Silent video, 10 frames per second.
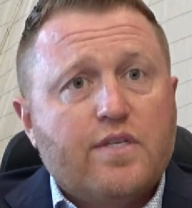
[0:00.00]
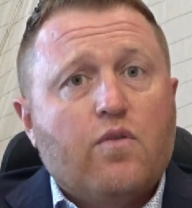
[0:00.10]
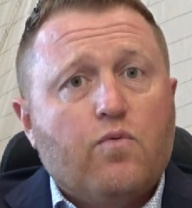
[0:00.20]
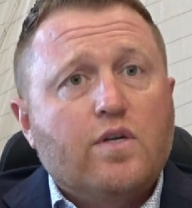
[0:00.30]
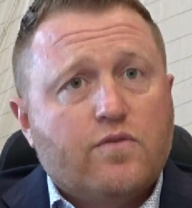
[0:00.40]

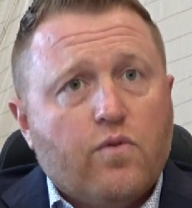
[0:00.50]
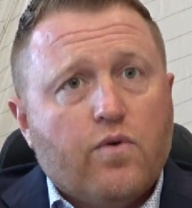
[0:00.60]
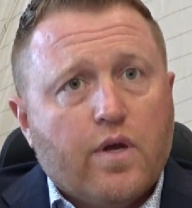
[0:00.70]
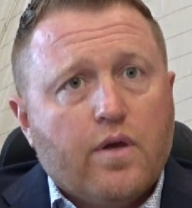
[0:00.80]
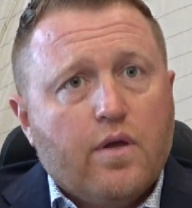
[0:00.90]
Southwest
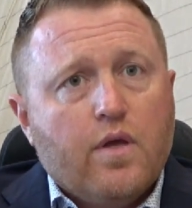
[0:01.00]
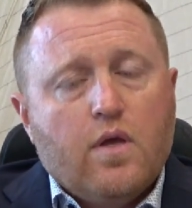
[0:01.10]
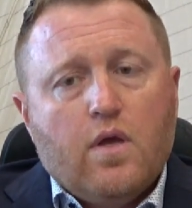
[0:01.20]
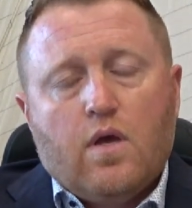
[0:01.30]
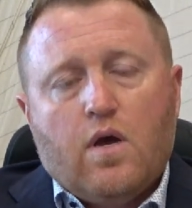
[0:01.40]
Florida.
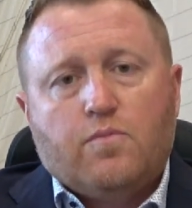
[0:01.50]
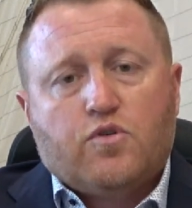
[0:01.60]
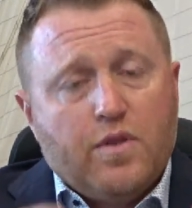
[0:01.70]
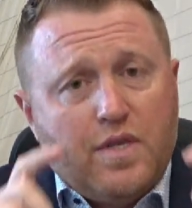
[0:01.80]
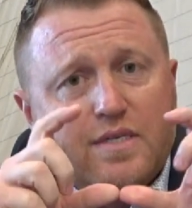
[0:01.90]

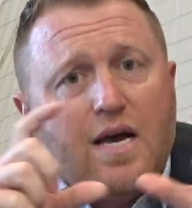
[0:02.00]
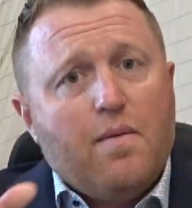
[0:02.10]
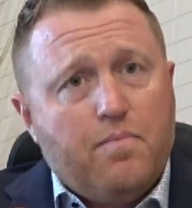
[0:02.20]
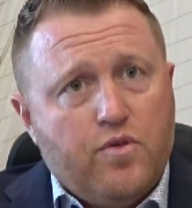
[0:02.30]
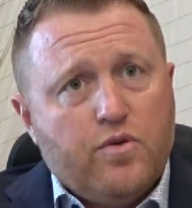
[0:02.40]
So at the
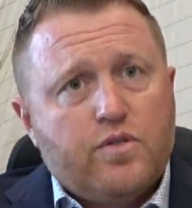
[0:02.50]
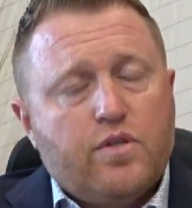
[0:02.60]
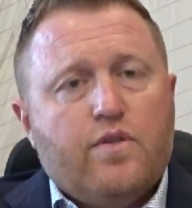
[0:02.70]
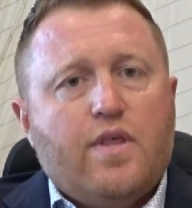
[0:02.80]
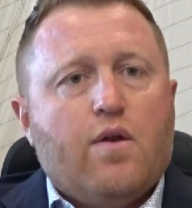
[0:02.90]
top, there's
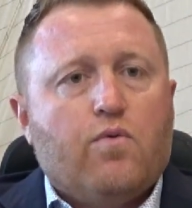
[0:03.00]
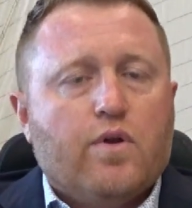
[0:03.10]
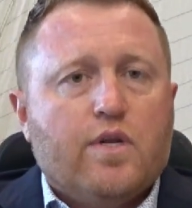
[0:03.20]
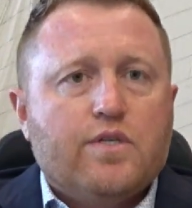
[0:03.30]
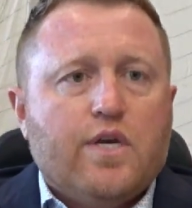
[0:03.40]
that
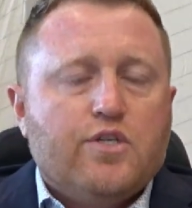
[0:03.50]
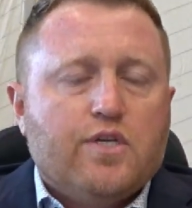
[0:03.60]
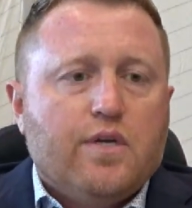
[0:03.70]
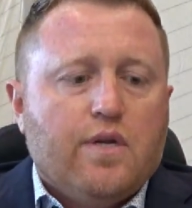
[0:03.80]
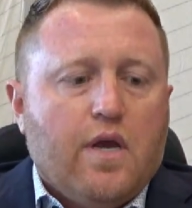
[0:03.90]

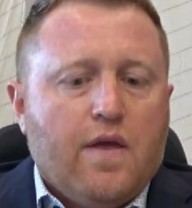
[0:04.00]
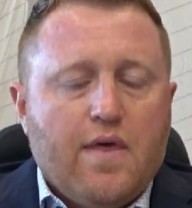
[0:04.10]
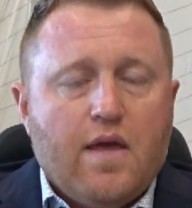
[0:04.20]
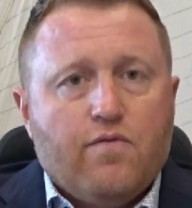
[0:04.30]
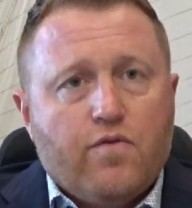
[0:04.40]
organization, and
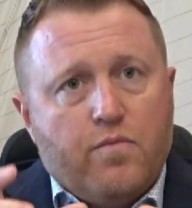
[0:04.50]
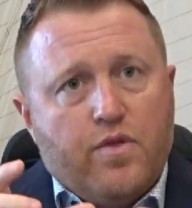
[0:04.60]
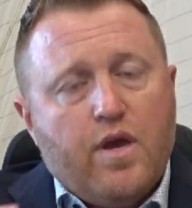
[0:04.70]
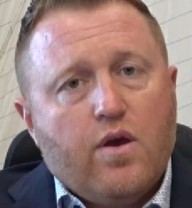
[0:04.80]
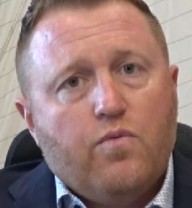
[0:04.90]
then from
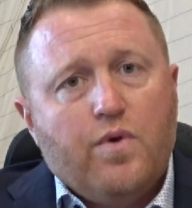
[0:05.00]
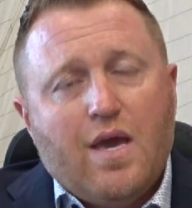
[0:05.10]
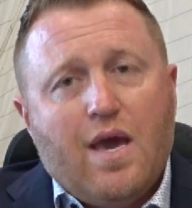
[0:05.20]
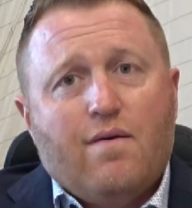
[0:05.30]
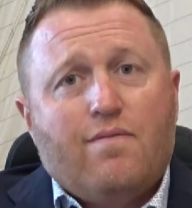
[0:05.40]
there we
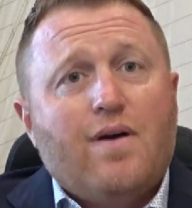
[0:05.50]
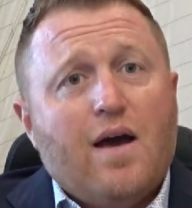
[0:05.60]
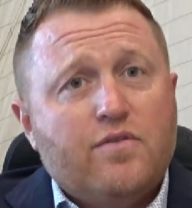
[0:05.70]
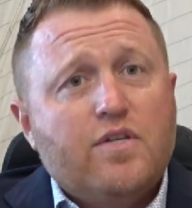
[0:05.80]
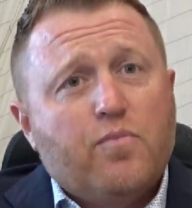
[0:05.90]
have
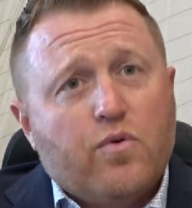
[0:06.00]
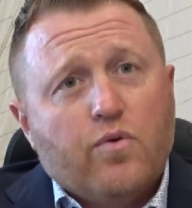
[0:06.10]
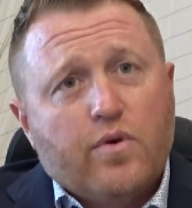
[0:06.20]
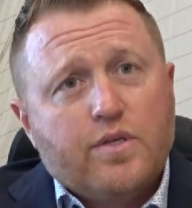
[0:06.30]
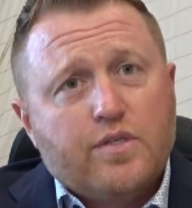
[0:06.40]
5 separate
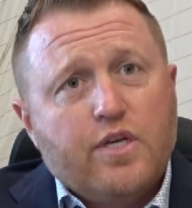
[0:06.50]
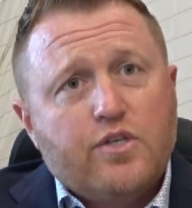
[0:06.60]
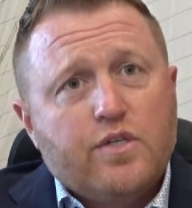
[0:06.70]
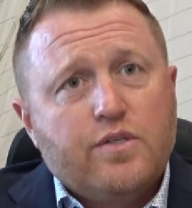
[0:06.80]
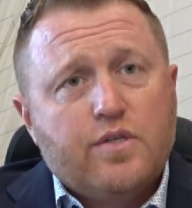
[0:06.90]

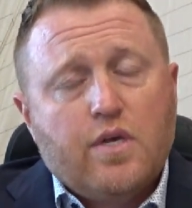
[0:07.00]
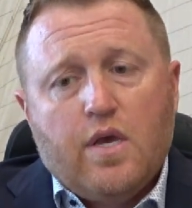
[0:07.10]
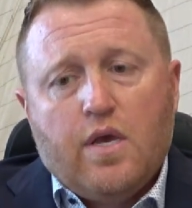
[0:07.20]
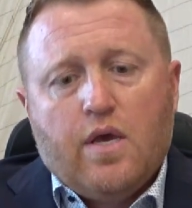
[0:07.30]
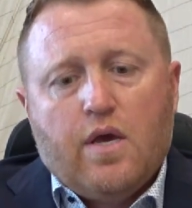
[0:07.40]
organizations.
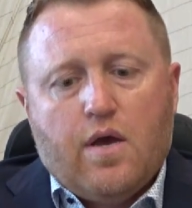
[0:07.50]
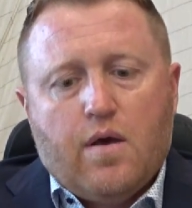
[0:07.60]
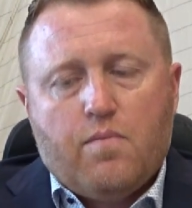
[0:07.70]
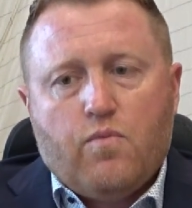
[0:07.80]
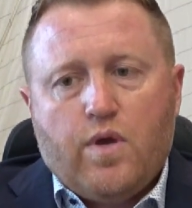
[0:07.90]

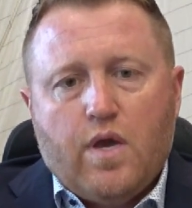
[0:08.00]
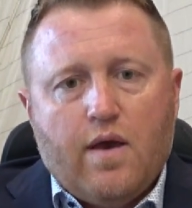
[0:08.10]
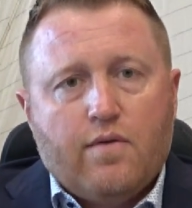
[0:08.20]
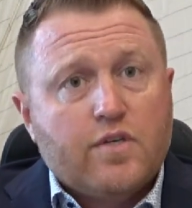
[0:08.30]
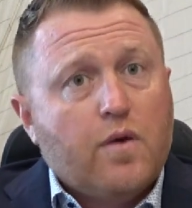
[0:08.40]
We
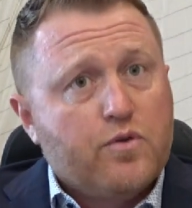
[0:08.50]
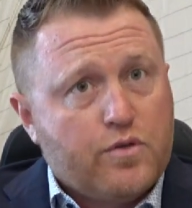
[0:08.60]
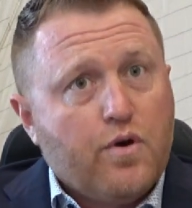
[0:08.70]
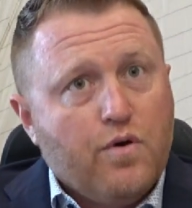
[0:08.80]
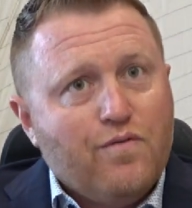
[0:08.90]
have
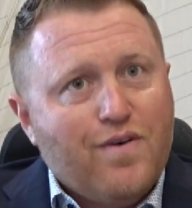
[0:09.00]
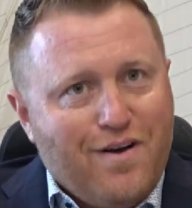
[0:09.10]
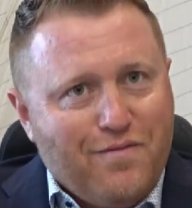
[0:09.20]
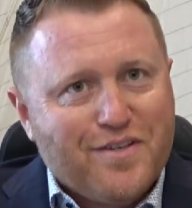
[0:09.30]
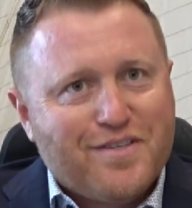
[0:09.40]
Cypress Cove,
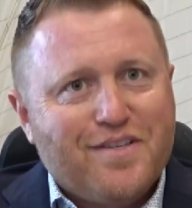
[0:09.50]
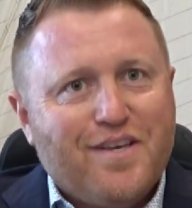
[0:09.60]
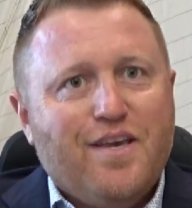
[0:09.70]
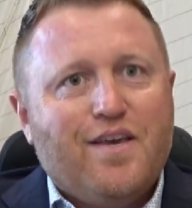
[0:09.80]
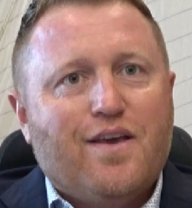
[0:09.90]

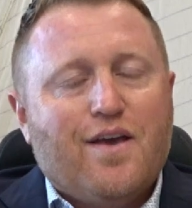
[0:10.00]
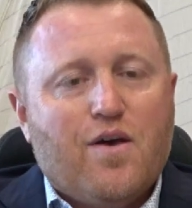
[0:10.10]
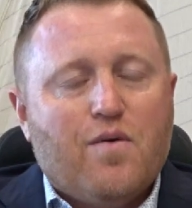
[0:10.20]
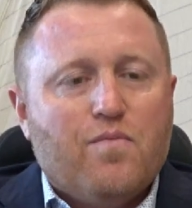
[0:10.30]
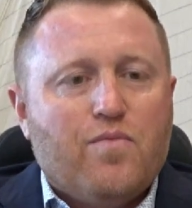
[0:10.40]
obviously,
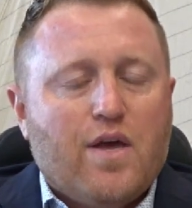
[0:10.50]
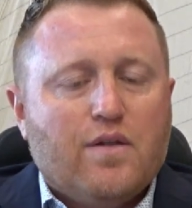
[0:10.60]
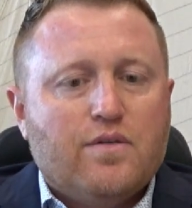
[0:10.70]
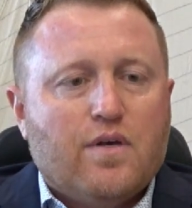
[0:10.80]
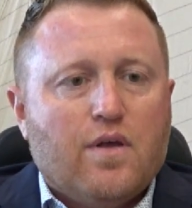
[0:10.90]

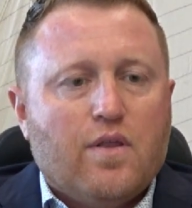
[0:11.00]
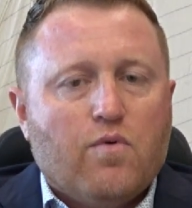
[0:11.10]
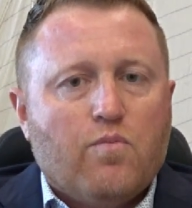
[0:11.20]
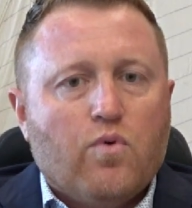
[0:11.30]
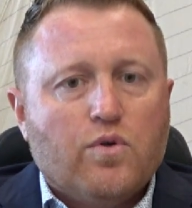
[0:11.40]
that
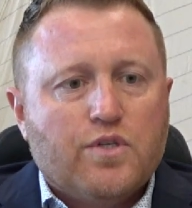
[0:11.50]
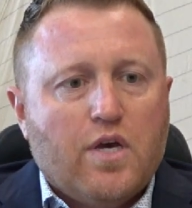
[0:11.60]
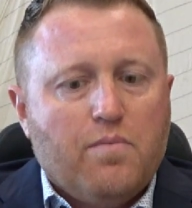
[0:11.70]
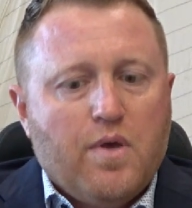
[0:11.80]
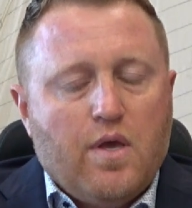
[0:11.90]
reports
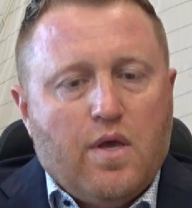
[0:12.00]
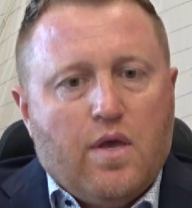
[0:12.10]
up.